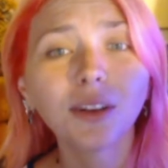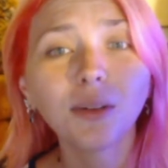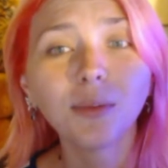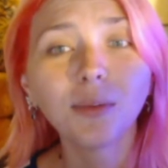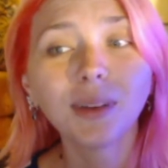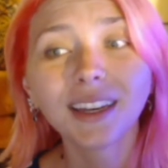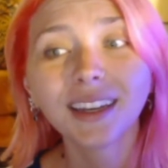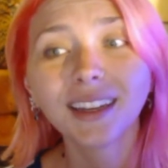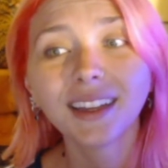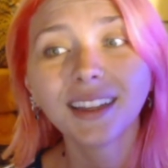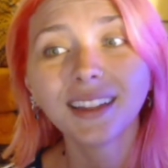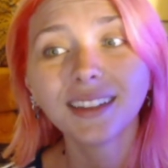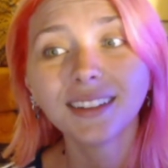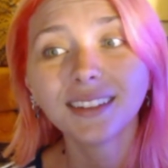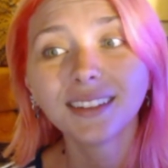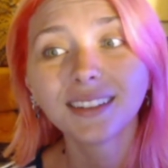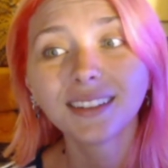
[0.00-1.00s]

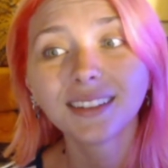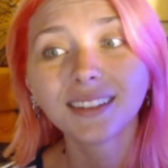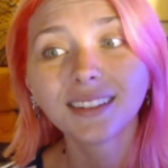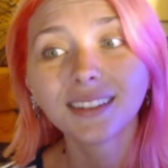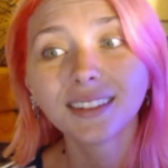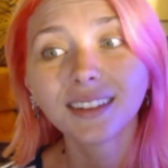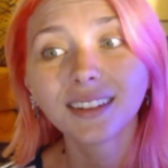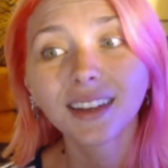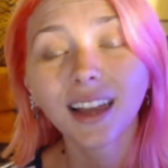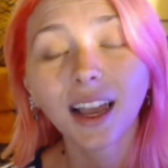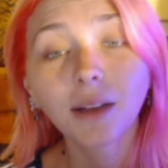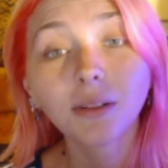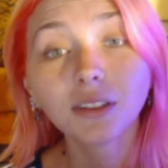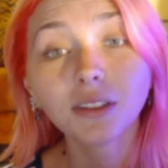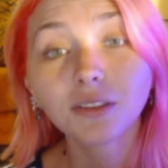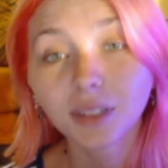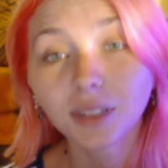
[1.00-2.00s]
because I
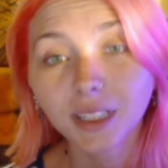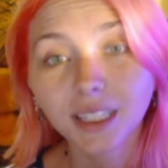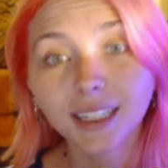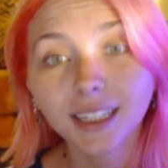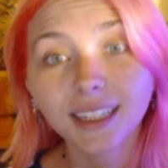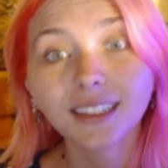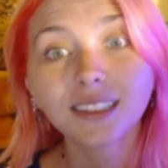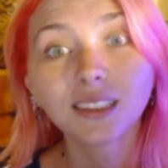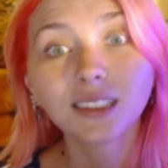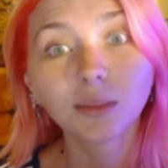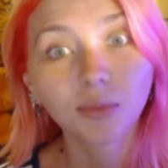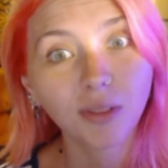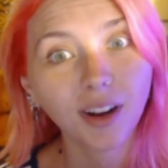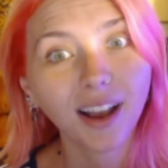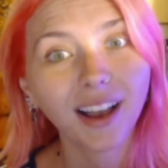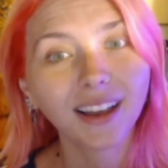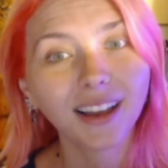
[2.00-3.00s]
was really
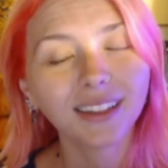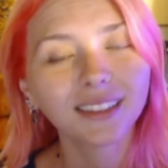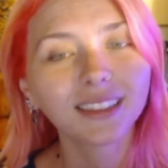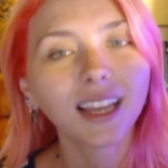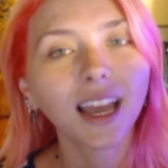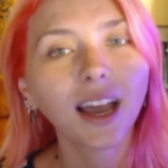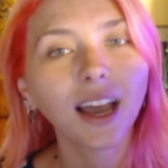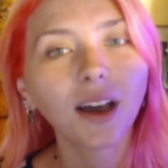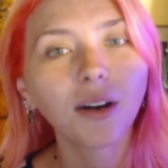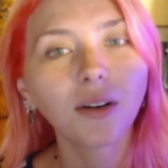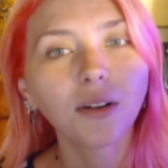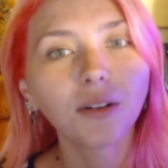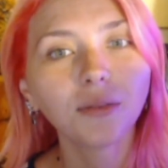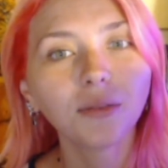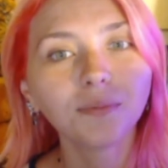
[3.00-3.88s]
surprised how